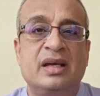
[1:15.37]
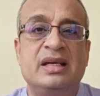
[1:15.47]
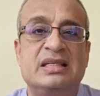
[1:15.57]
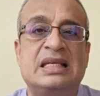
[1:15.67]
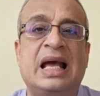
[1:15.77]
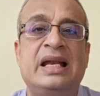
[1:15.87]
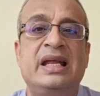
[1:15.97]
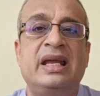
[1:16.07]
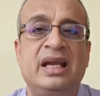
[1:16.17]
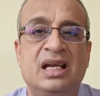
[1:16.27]
is
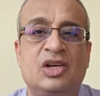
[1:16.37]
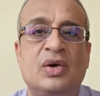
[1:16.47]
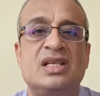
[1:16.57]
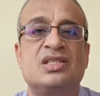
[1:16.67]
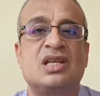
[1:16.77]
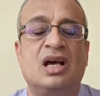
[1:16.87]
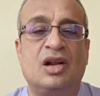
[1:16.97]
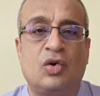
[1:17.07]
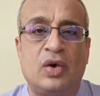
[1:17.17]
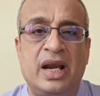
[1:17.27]
an interest
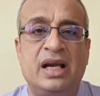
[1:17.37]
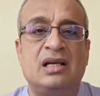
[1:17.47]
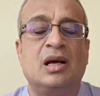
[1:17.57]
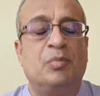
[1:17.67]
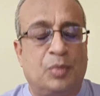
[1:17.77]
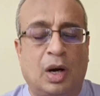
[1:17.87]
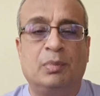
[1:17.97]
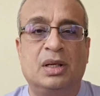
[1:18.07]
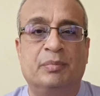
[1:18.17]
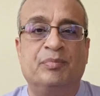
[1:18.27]
rate
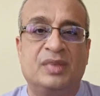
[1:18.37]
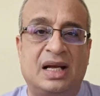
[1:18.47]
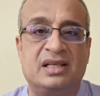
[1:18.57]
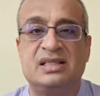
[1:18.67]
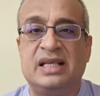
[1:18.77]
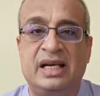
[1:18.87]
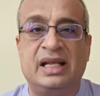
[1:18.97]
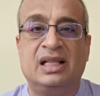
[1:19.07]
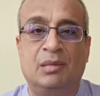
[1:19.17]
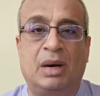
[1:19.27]
problem that is
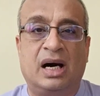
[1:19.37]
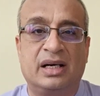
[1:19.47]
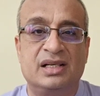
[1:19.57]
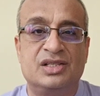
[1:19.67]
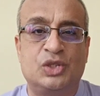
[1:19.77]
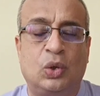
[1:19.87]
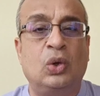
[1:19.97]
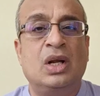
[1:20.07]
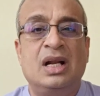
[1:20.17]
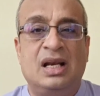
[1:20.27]
hitting the market.
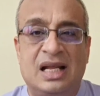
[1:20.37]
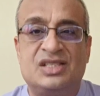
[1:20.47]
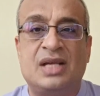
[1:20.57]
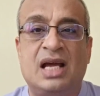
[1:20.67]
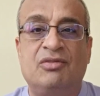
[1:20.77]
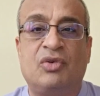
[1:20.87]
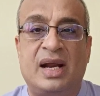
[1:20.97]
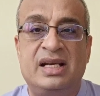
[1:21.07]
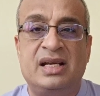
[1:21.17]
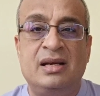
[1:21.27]
So let's dive
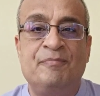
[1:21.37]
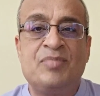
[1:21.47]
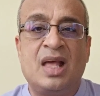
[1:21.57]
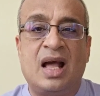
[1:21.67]
right in